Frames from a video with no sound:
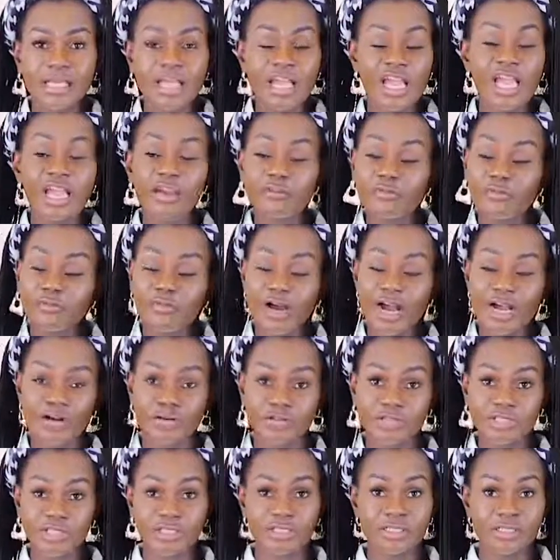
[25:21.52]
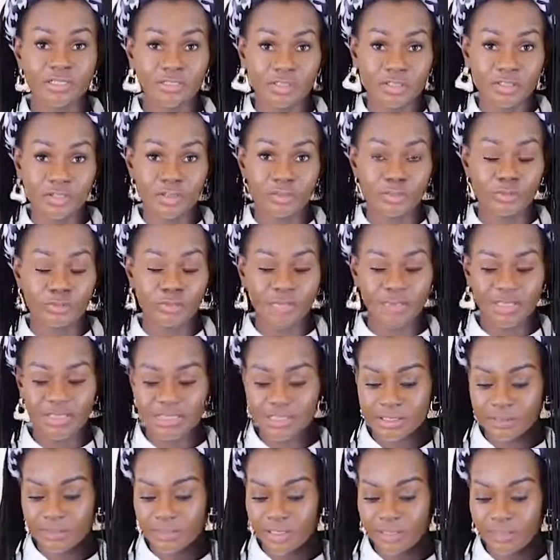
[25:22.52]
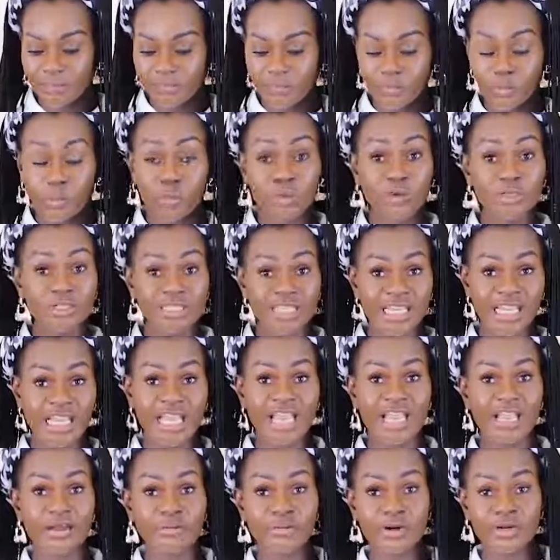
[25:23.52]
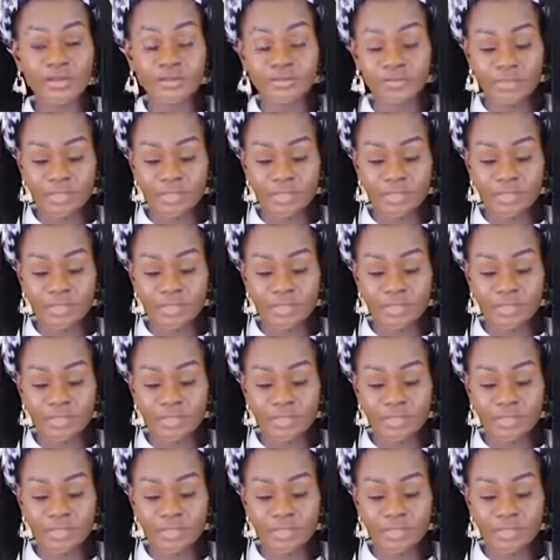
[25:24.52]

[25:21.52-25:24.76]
a voucher to appease me for the error.